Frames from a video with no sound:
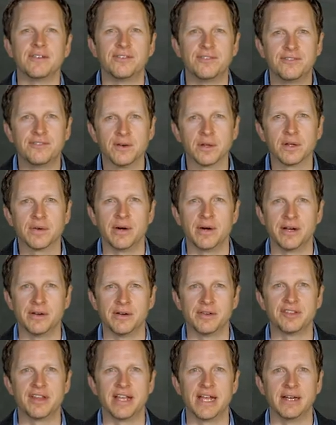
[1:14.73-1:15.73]
a fuller
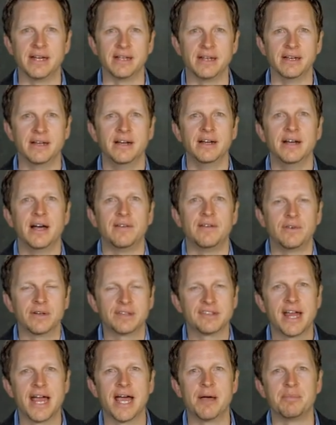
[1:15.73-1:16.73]
understanding of
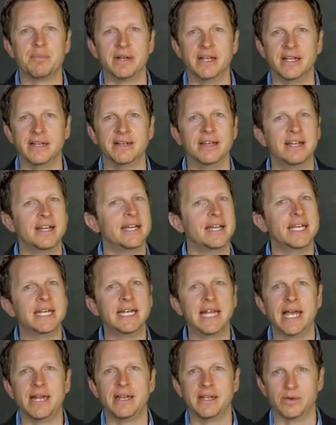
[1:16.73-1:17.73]
what's happening in
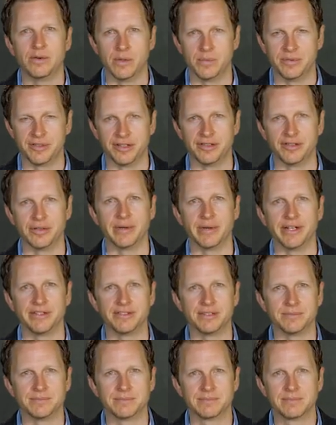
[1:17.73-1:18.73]
any group
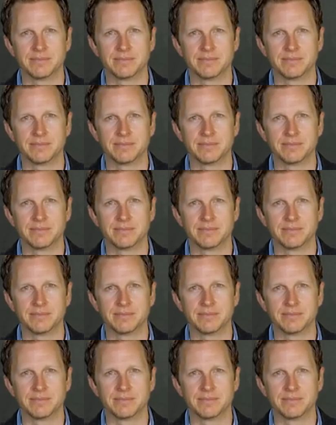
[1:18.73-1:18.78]
situation.